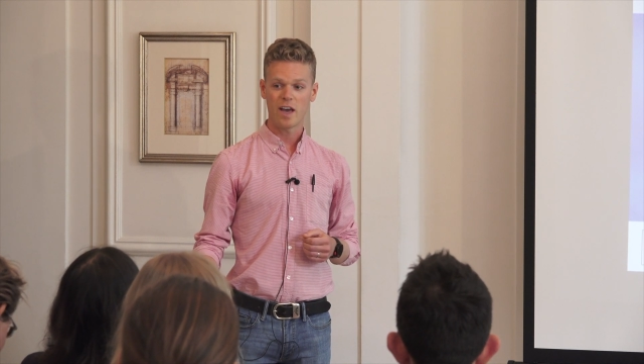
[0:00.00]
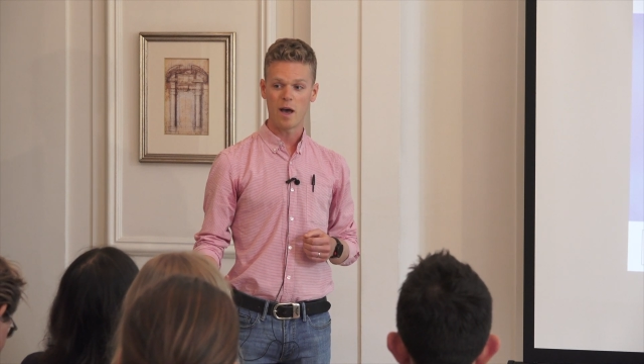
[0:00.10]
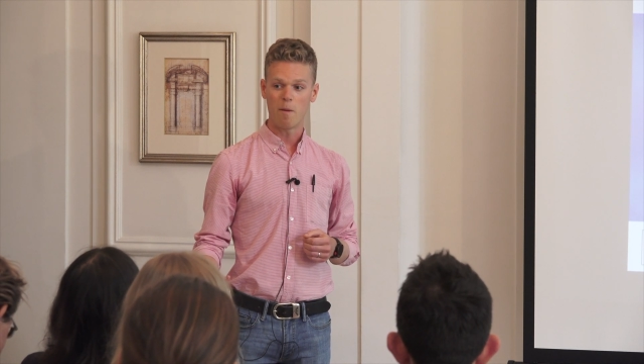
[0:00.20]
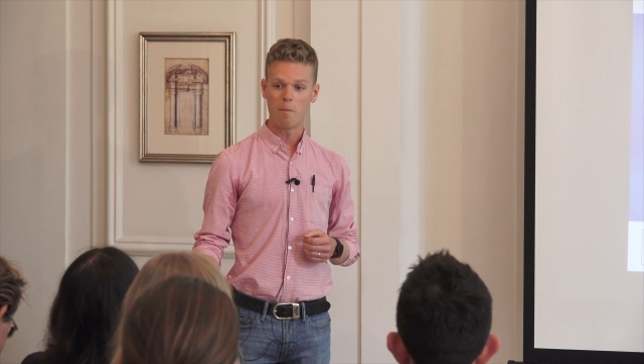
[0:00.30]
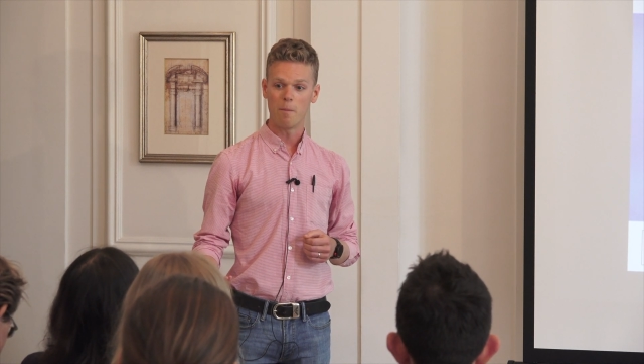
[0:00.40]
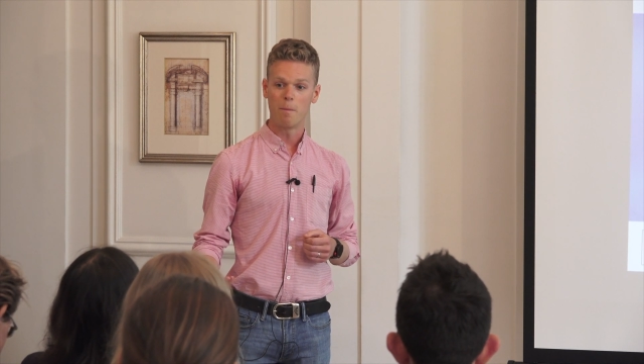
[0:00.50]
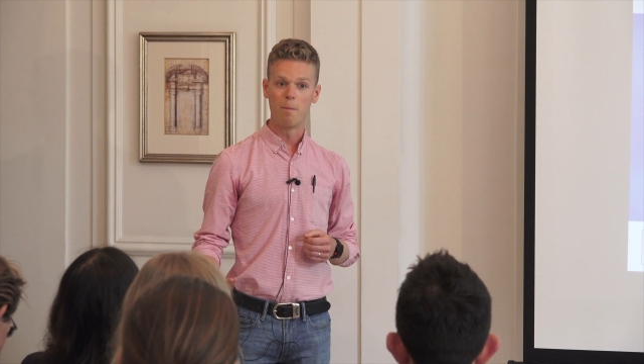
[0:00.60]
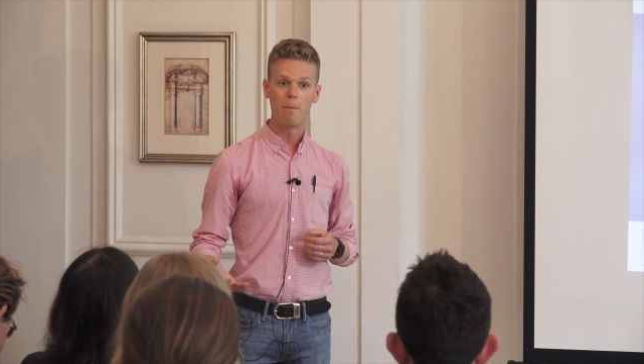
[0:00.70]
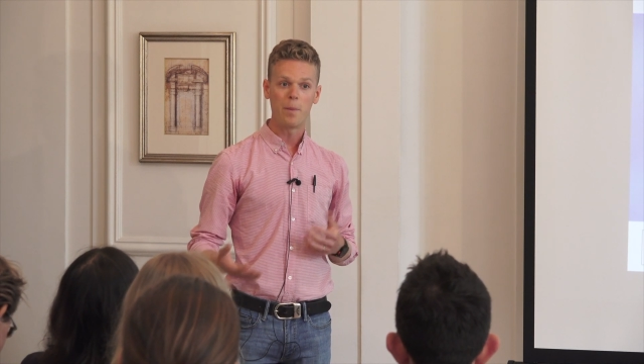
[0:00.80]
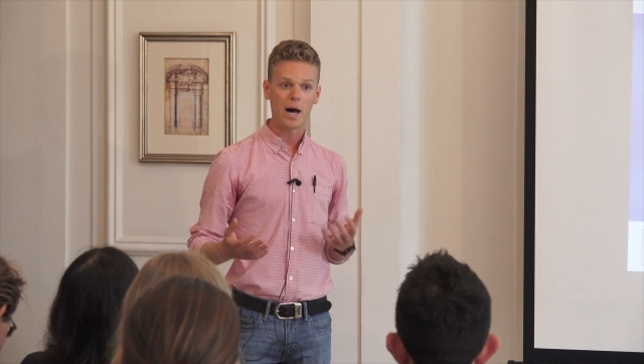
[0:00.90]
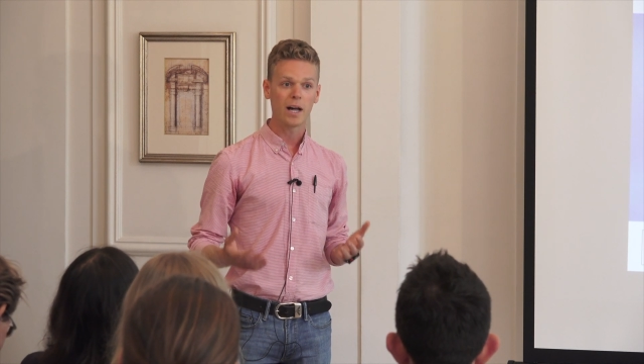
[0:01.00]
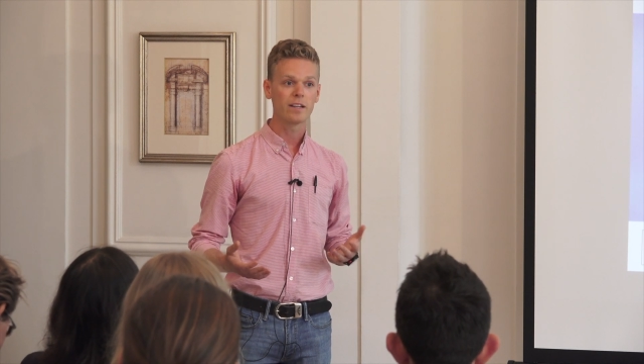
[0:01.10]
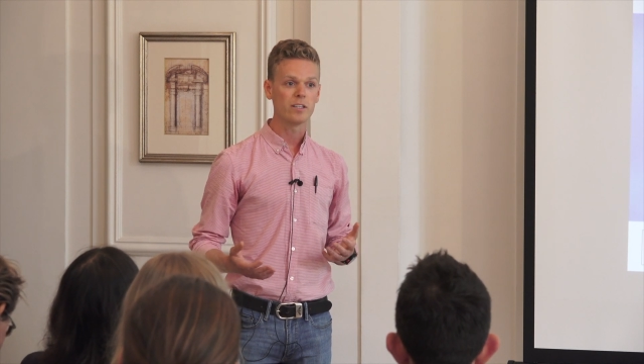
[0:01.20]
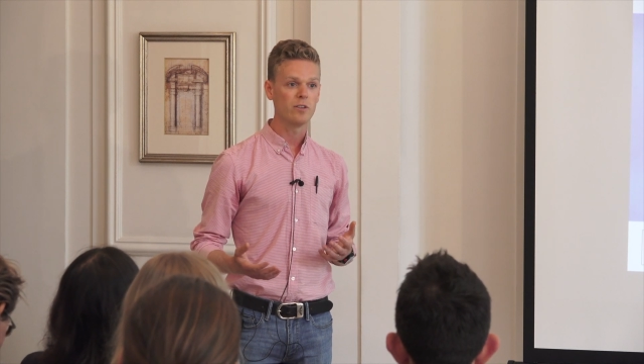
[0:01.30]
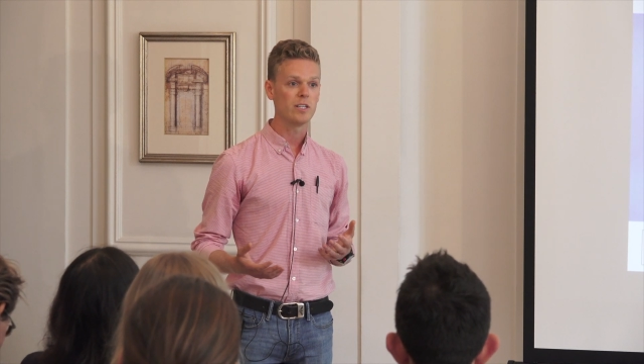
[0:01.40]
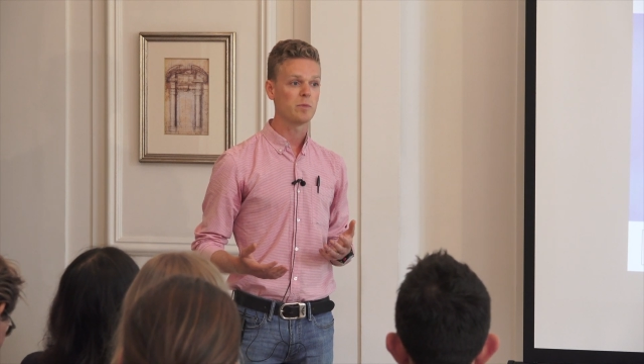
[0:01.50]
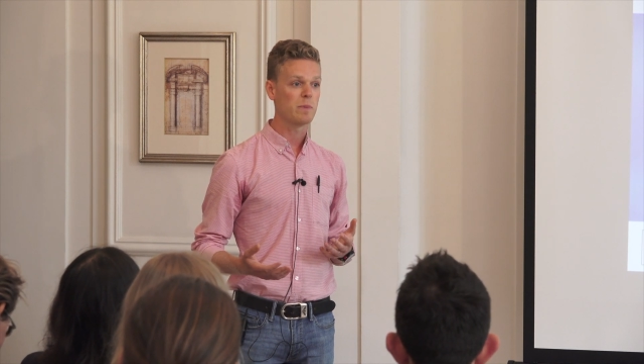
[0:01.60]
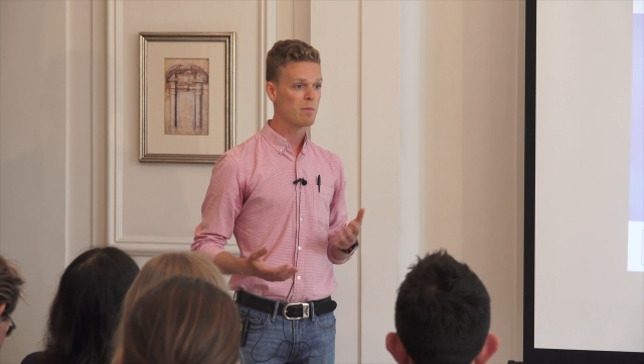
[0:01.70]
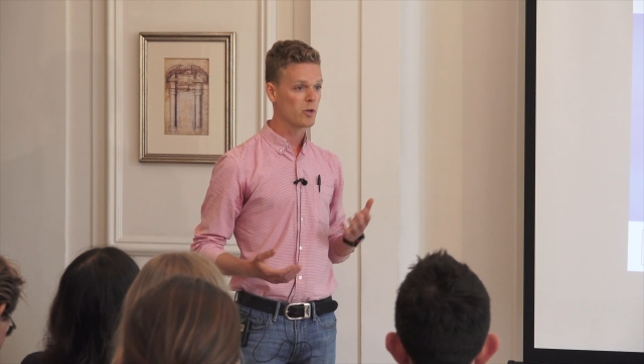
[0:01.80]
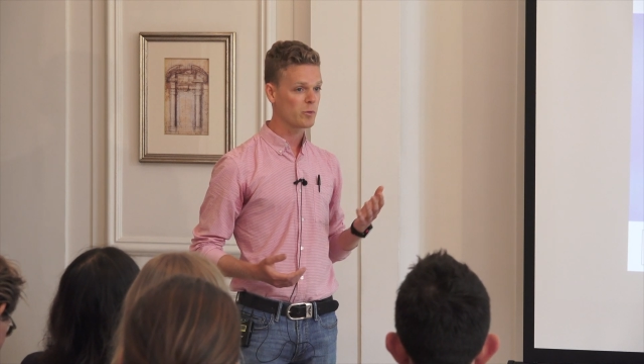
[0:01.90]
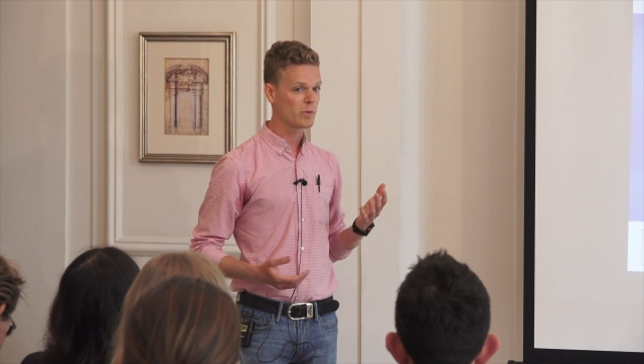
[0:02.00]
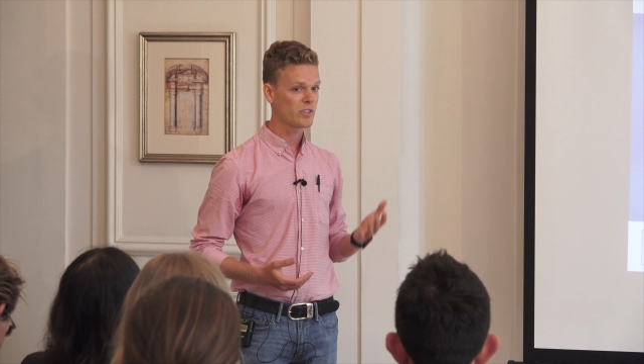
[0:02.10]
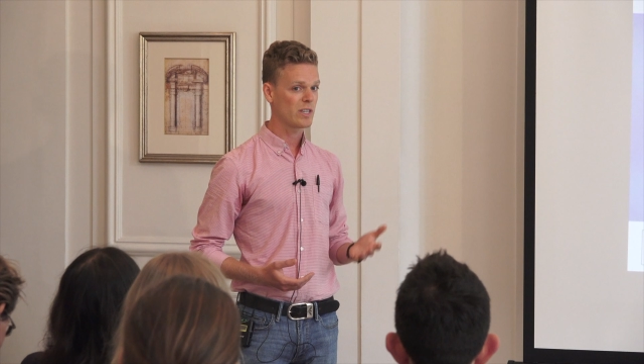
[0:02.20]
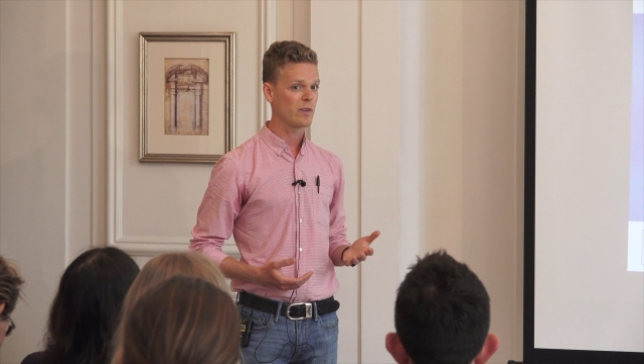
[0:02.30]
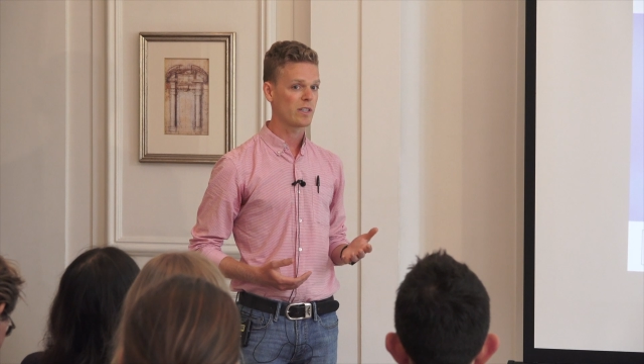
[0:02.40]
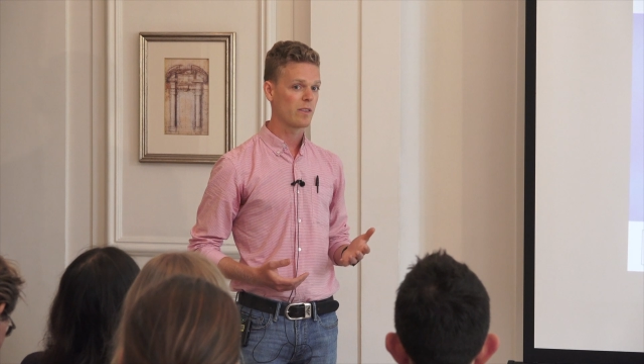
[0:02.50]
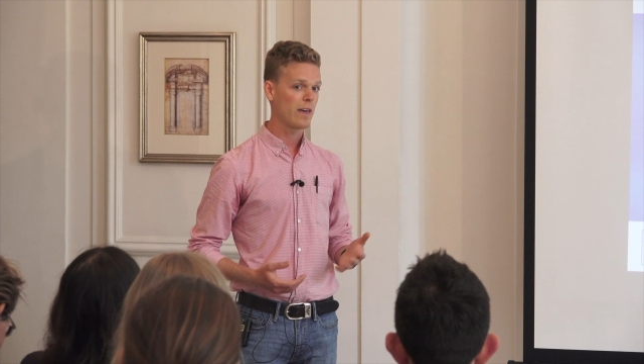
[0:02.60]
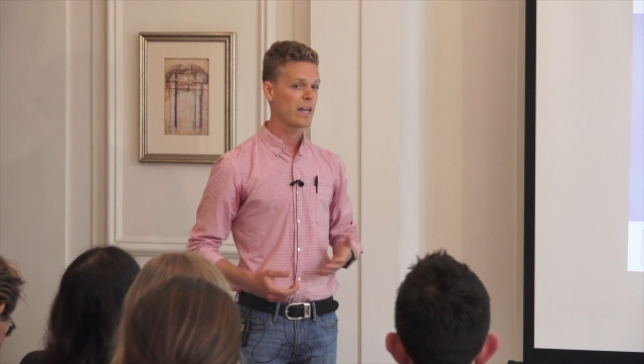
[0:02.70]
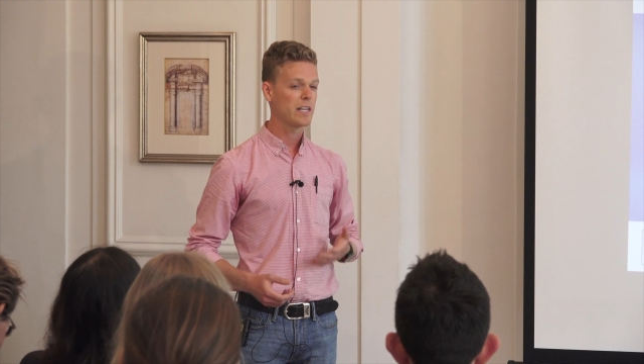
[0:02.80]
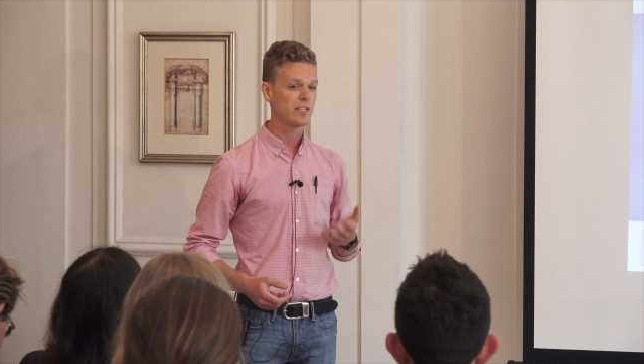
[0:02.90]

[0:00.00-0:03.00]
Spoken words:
but you need to be more specific than that.